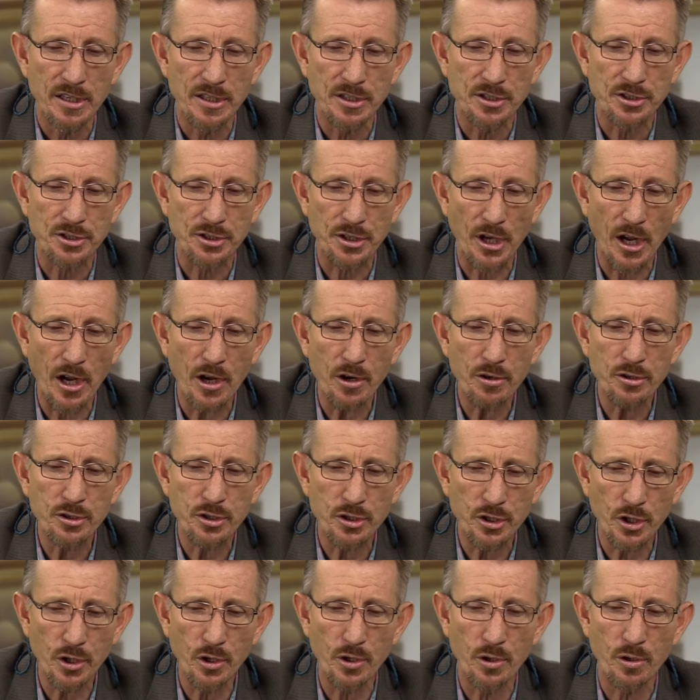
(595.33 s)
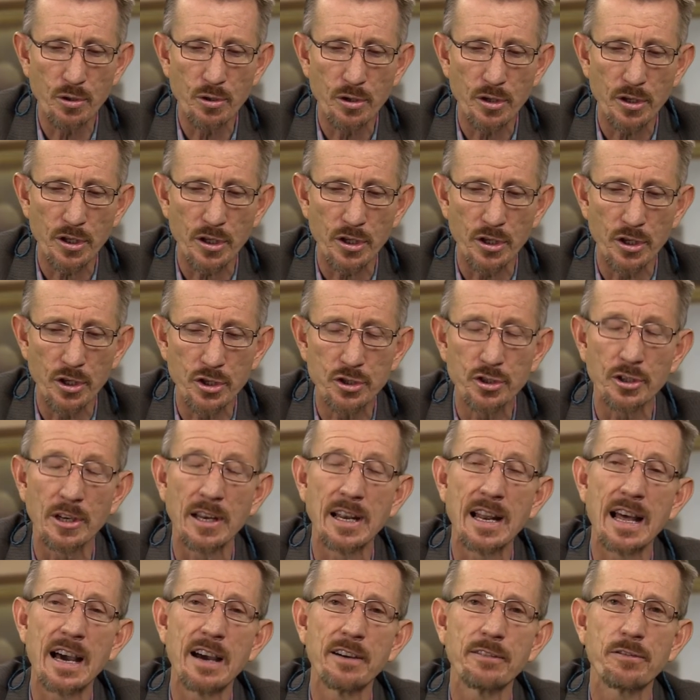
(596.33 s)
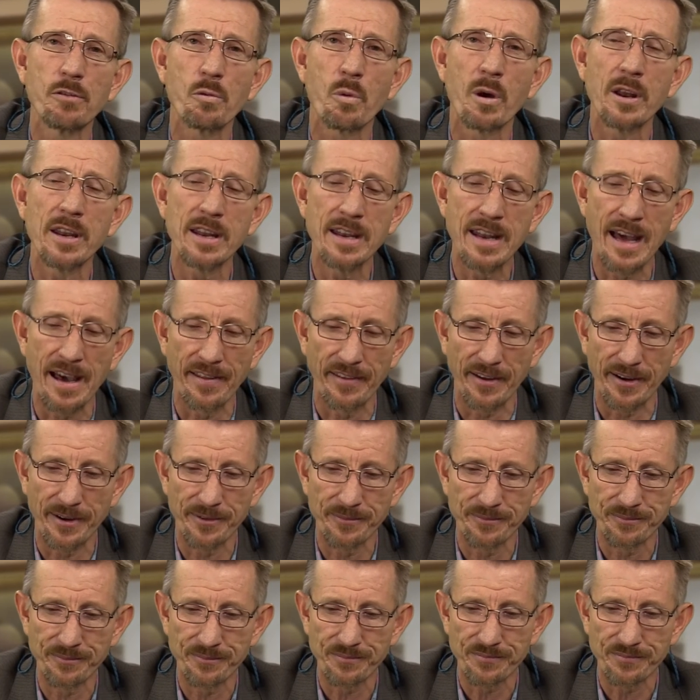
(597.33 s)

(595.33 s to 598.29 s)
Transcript: so too you should love one another.